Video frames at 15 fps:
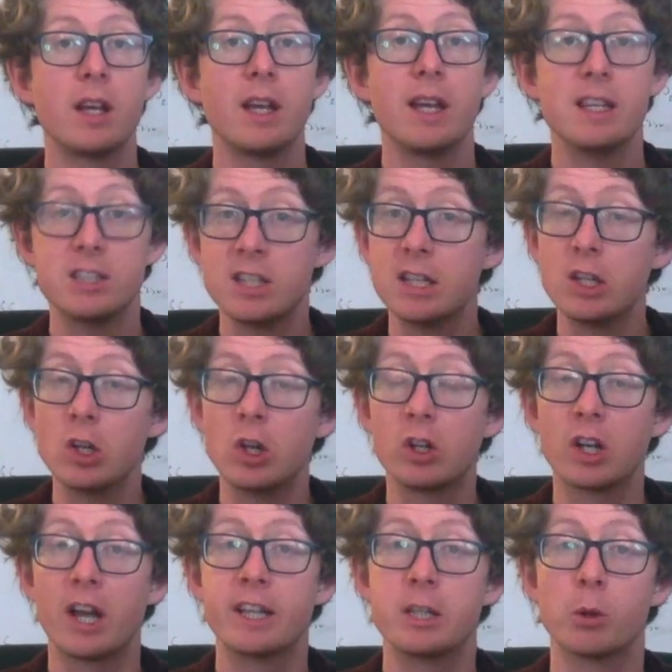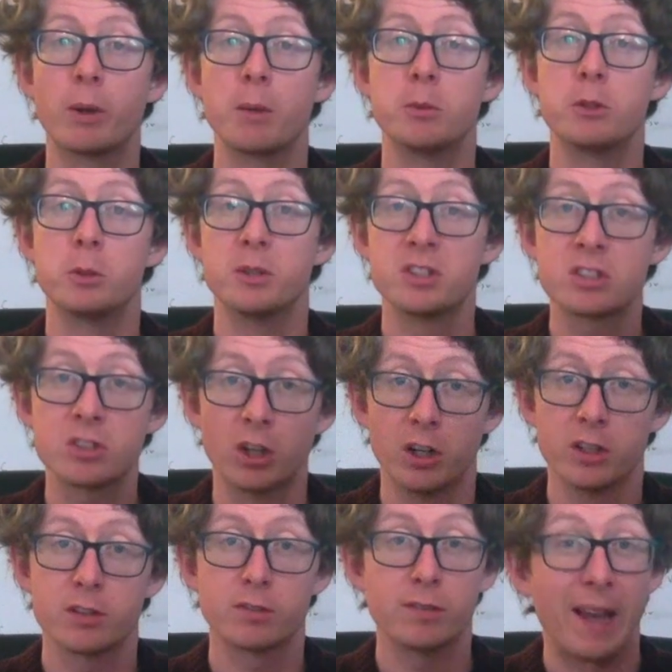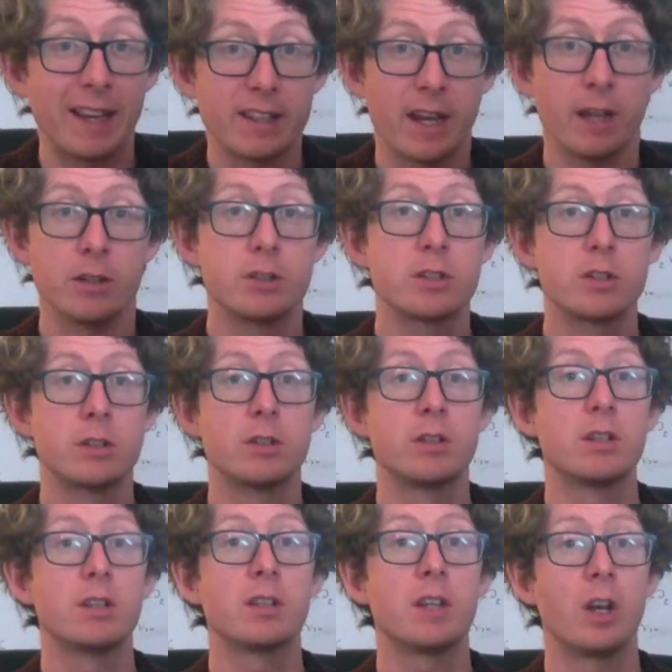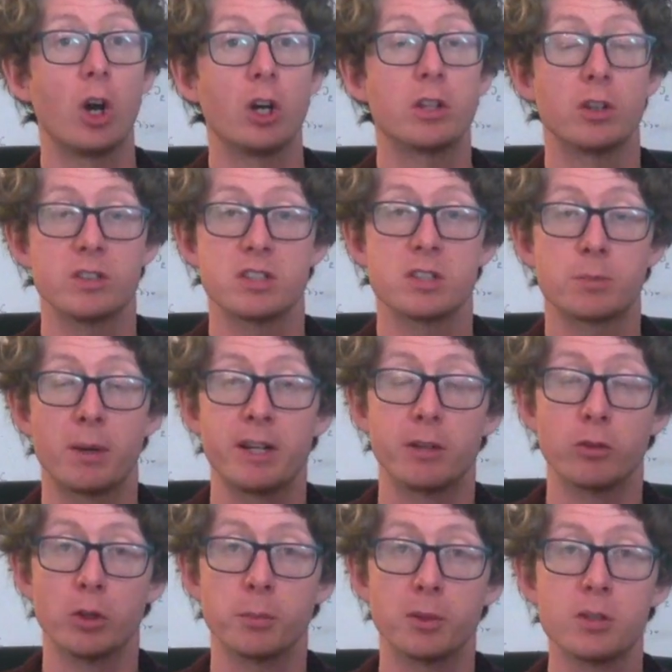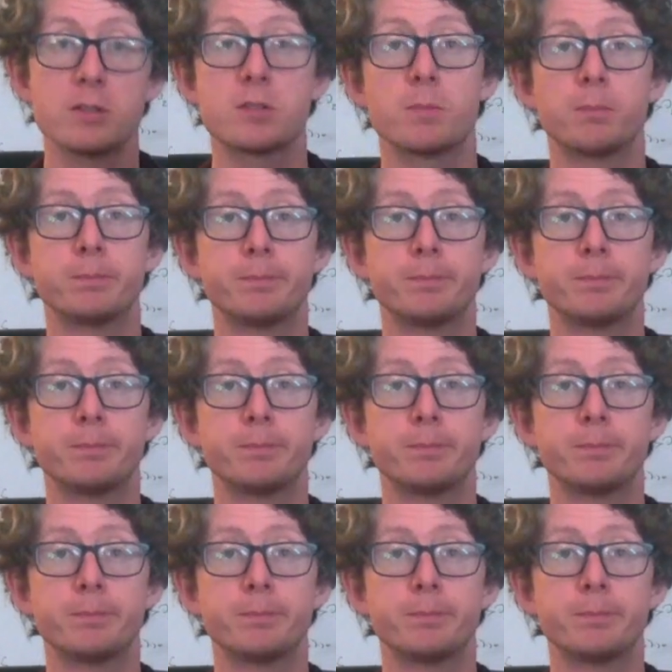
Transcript: it didn't look like you were able to assert flat out that Arthur isn't spreading rumors.